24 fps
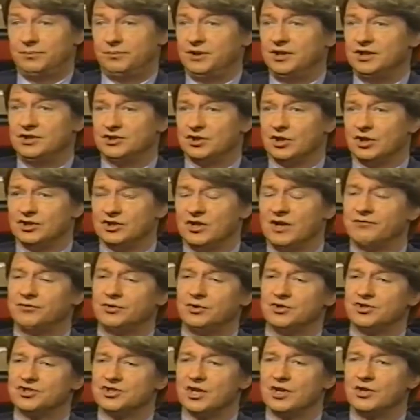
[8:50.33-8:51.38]
and easy. All you have
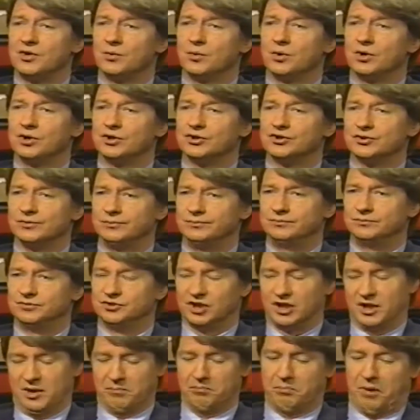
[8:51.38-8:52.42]
to do is say the words.
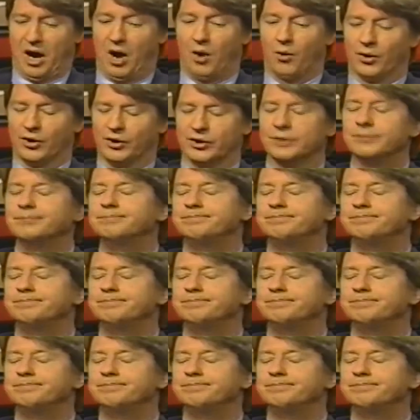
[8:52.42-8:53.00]
Say empowered.